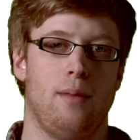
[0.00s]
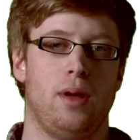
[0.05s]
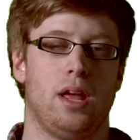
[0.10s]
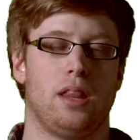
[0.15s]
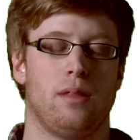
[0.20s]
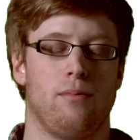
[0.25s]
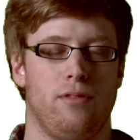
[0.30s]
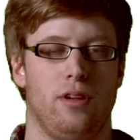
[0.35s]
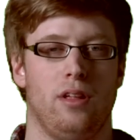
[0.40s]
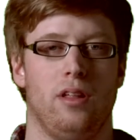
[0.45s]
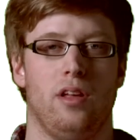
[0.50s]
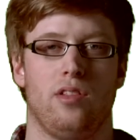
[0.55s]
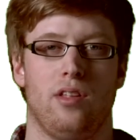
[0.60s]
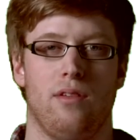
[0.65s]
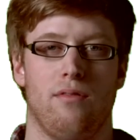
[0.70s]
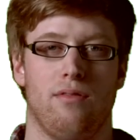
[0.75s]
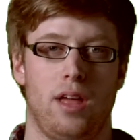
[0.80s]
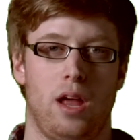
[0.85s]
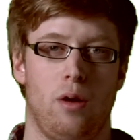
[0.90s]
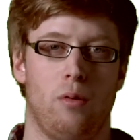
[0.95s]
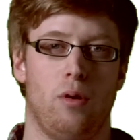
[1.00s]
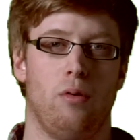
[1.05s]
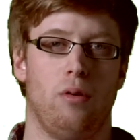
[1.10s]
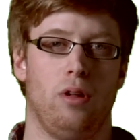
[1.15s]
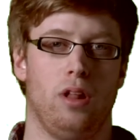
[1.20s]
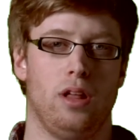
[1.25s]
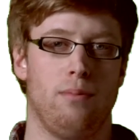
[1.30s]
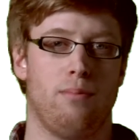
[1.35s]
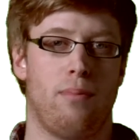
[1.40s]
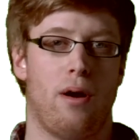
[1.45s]
make them feel as if they were
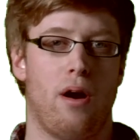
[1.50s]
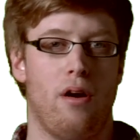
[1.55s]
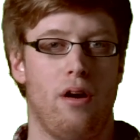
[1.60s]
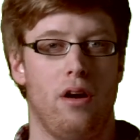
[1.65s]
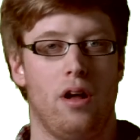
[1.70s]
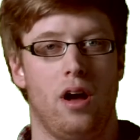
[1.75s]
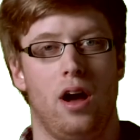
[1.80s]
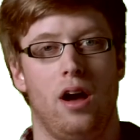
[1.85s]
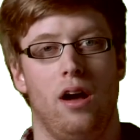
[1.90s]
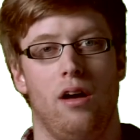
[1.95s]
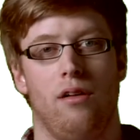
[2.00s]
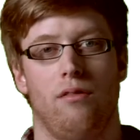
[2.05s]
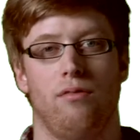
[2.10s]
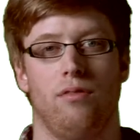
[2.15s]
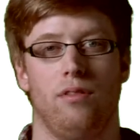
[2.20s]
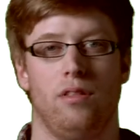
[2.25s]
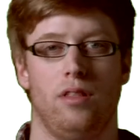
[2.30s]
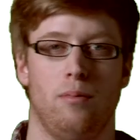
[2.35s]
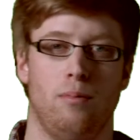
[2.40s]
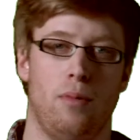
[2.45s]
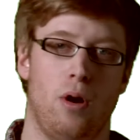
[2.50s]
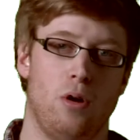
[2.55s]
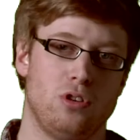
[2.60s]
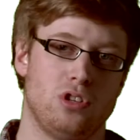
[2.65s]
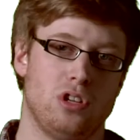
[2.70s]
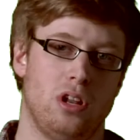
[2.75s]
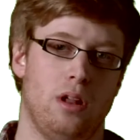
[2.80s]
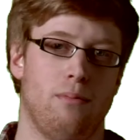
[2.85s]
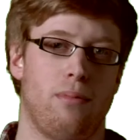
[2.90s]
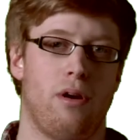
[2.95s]
really part of the motion,